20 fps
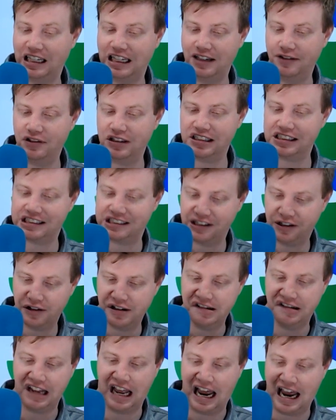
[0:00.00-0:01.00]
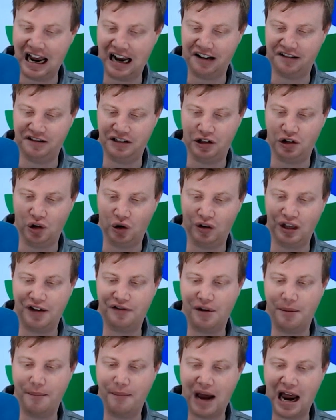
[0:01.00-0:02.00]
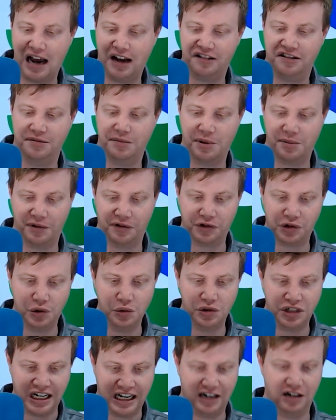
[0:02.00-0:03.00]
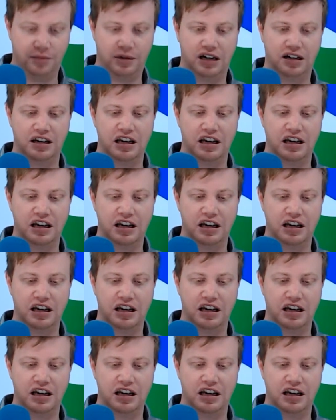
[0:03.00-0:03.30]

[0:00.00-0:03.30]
Even the Series X, you can only have a maximum of two terabyte